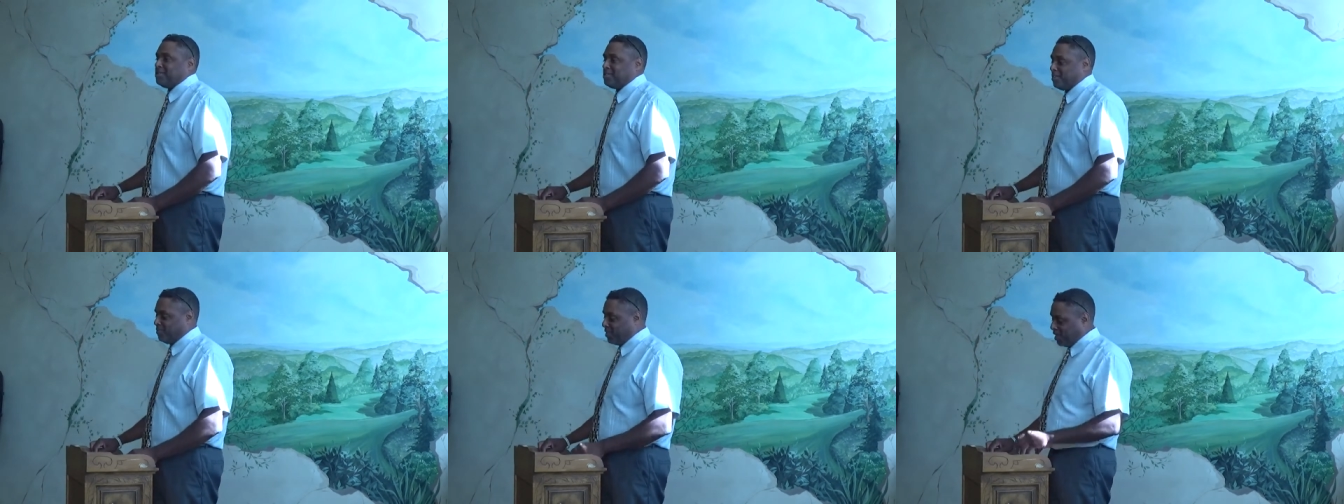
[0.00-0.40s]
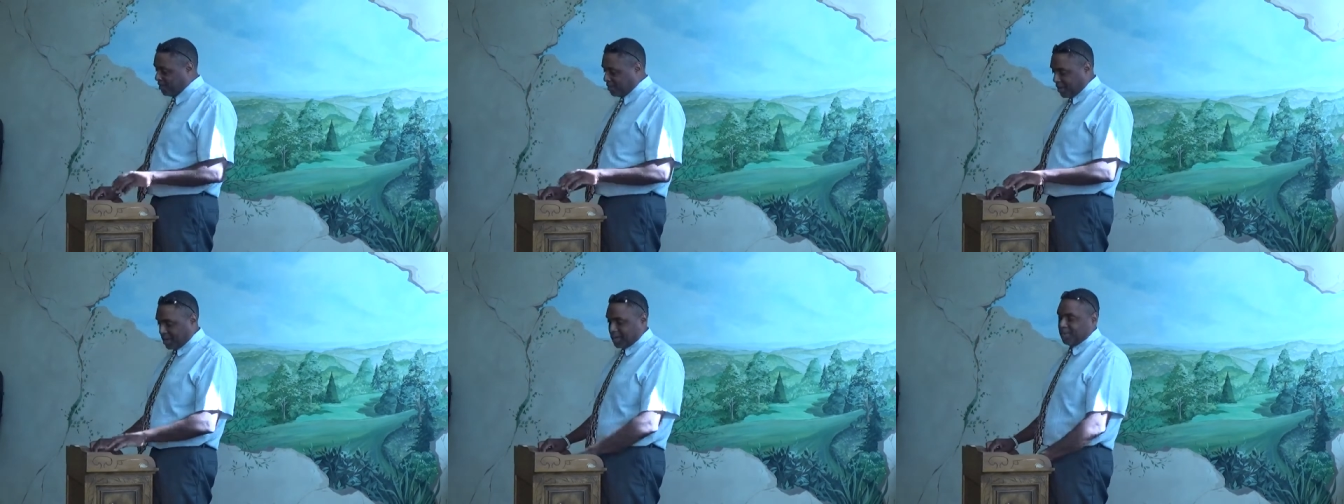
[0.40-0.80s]
I said, Vinny,
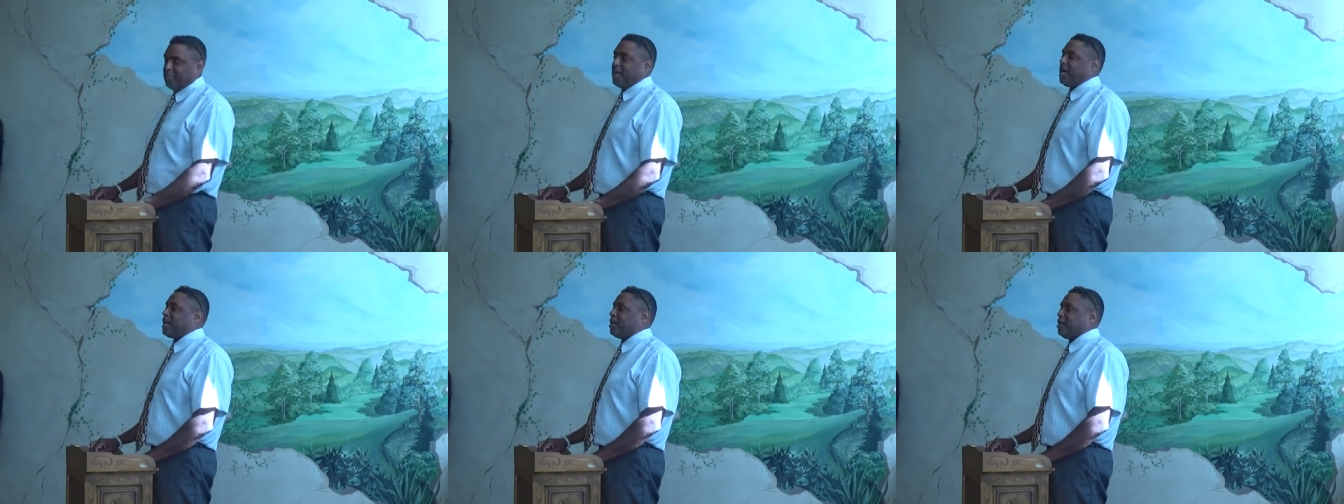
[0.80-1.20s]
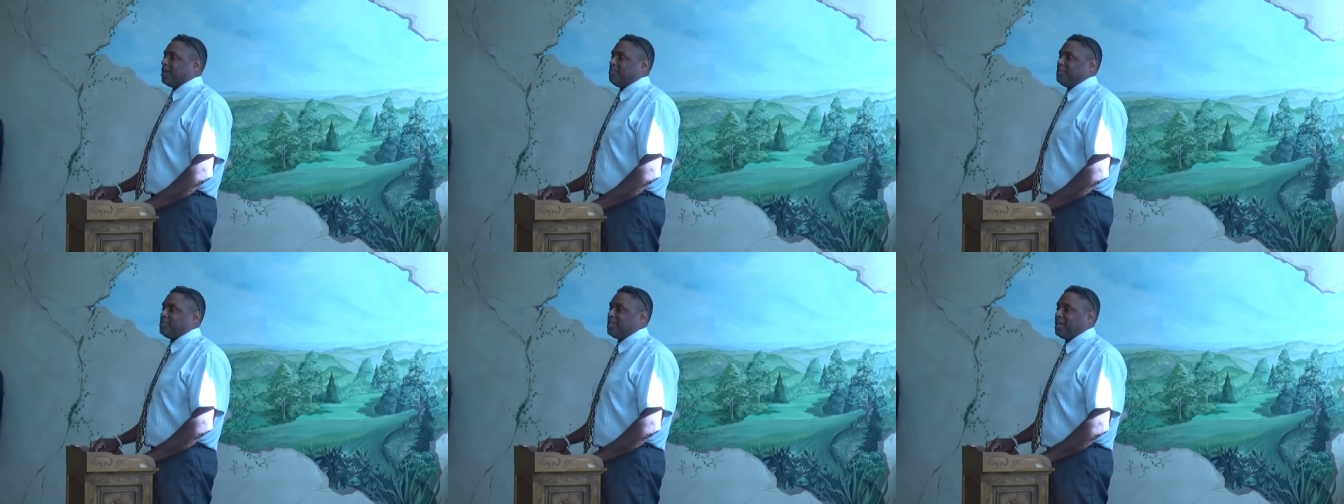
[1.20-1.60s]
when I come back, I'm going
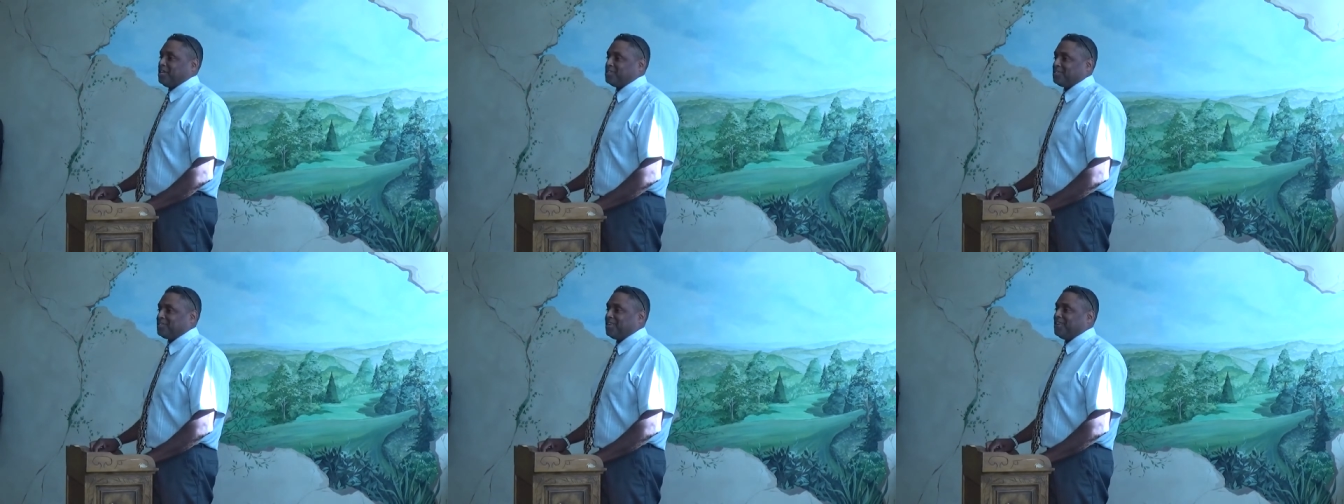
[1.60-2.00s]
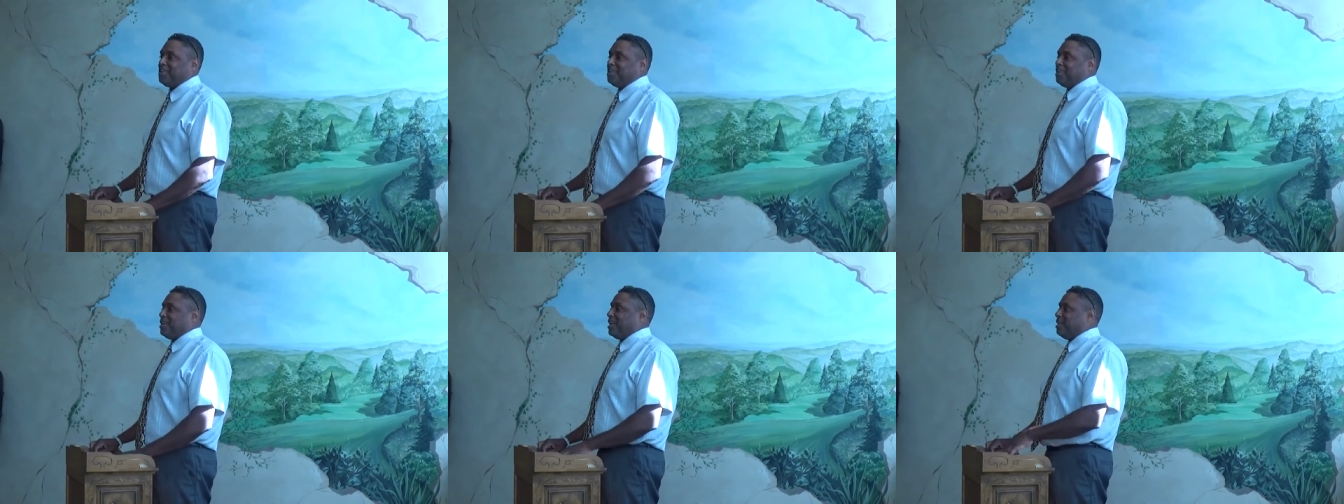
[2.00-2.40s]
to be changed.
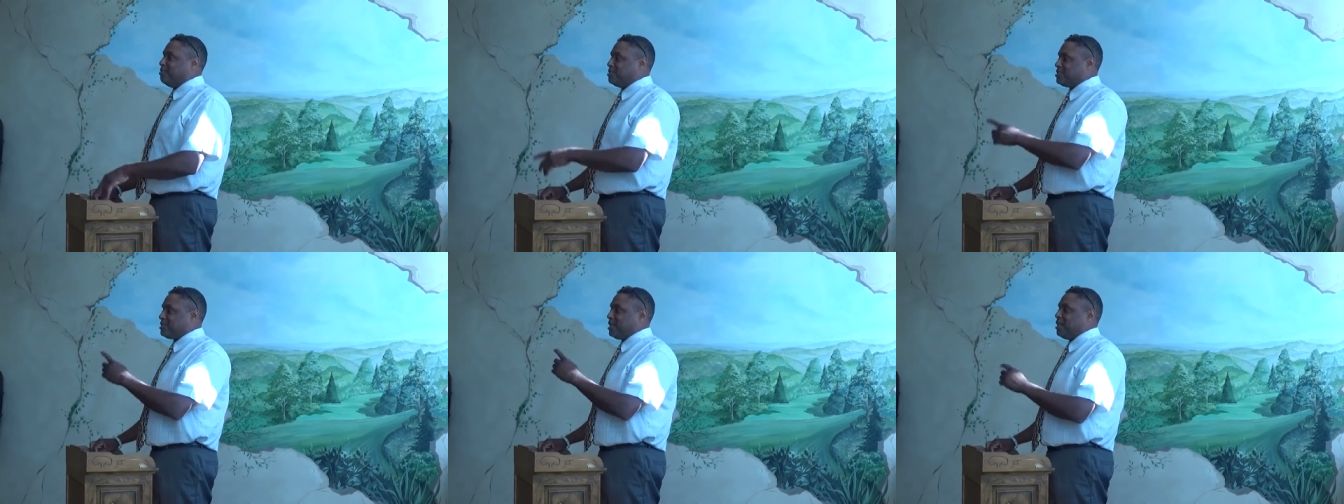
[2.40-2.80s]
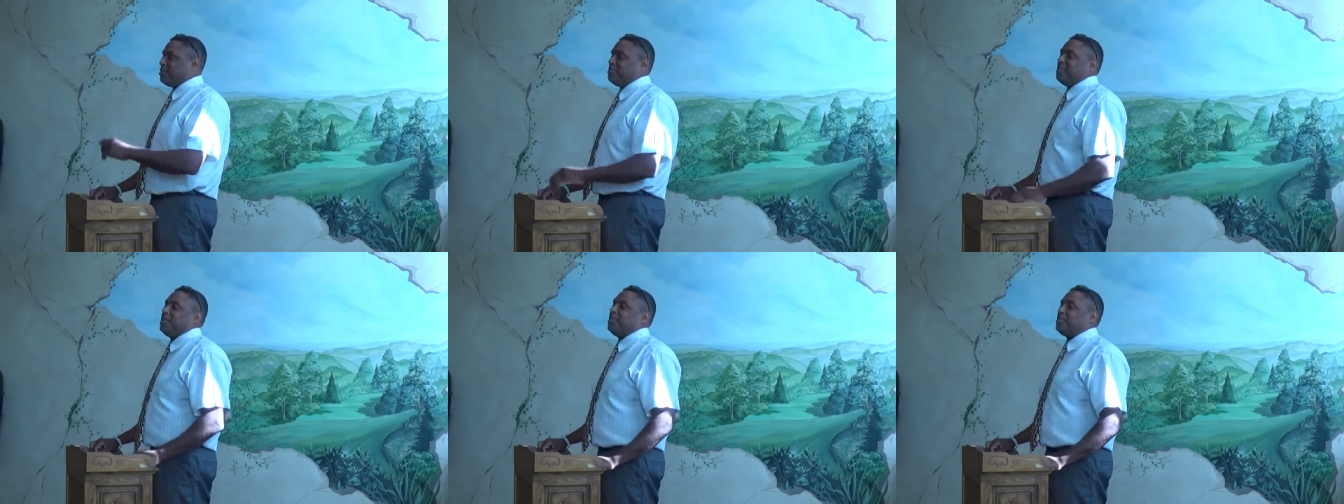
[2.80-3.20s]
And he was just telling
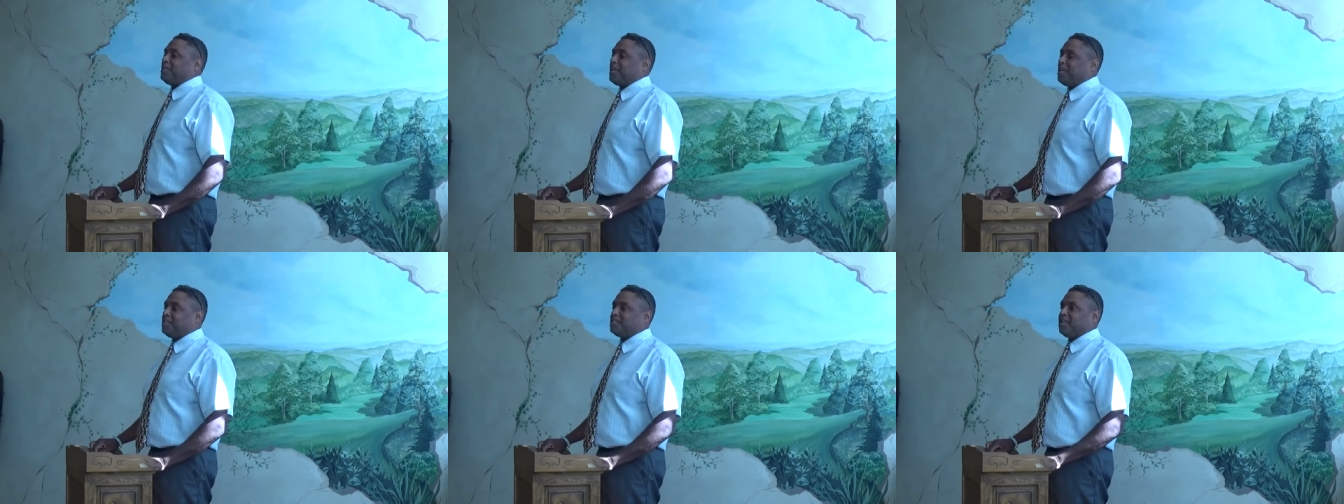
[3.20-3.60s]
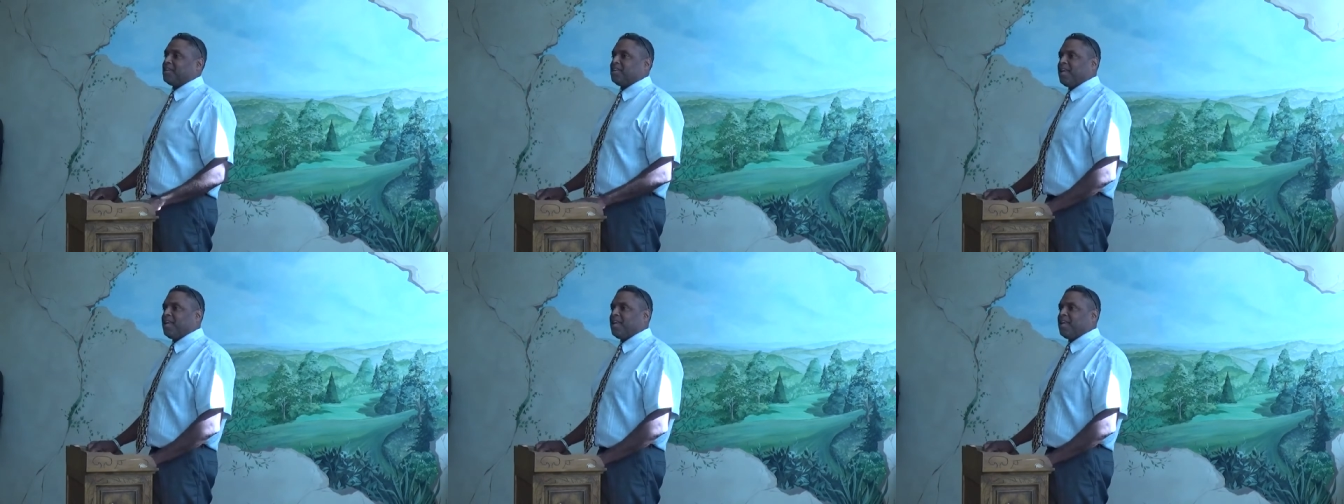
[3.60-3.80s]
me the other day, he's like,